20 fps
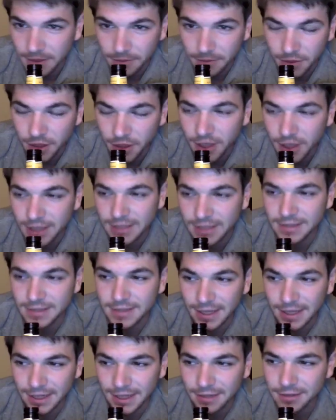Brionac is
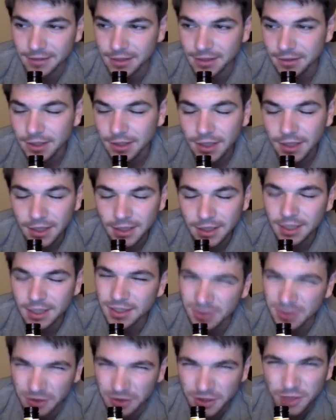technically
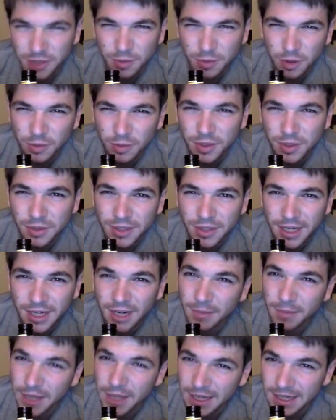not searchable, but you can
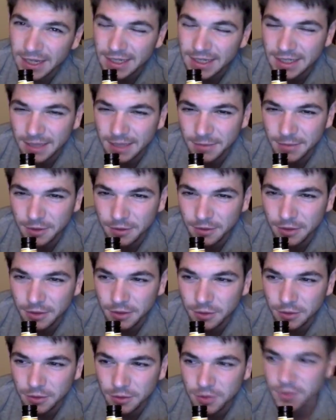kind of make it anytime during the
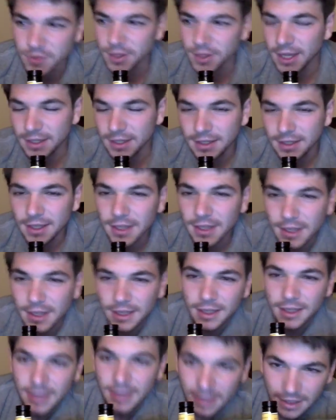duel, so that
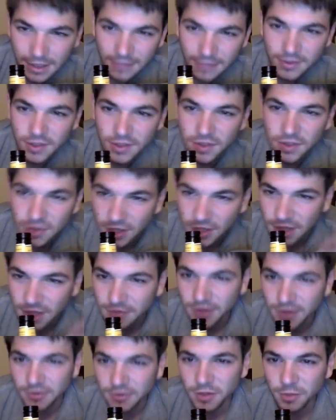gives a slight
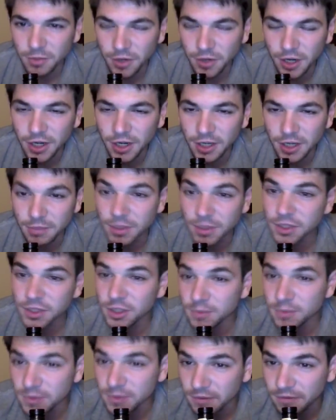favor to Brionac. But in
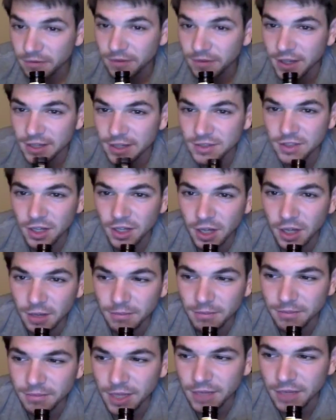terms of effects,
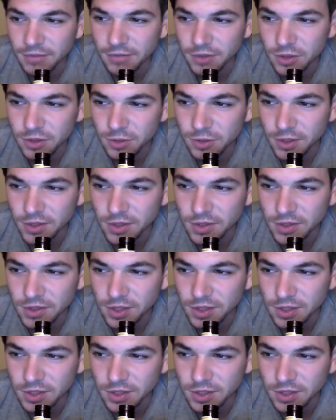Painful Choice